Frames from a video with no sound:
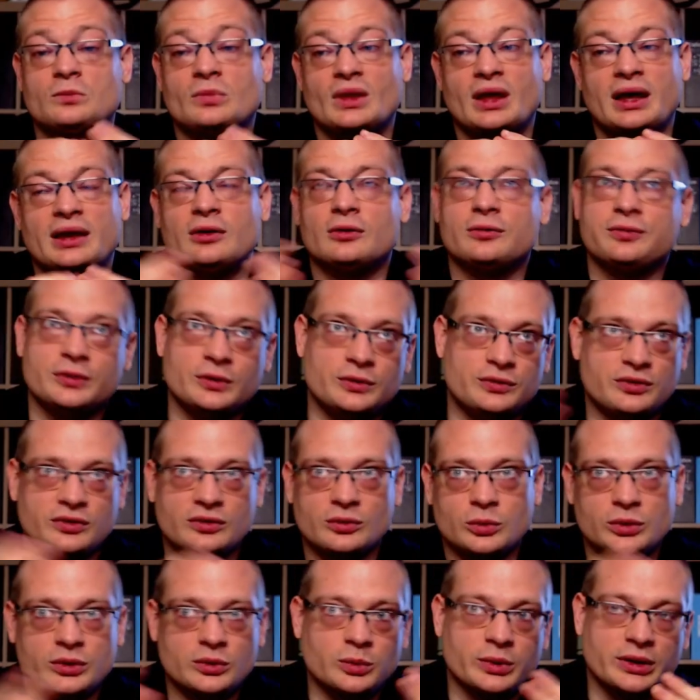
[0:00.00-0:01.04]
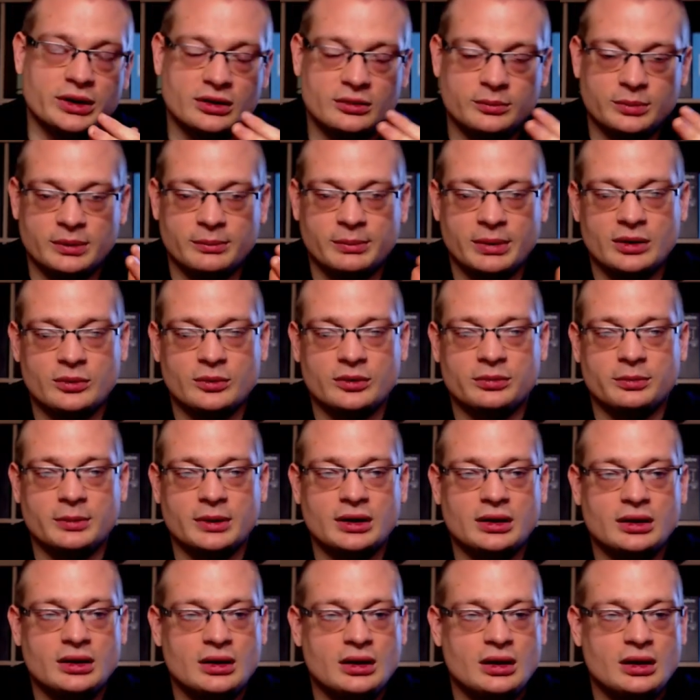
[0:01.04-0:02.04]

I know flutes is a woodwind, but bear with me.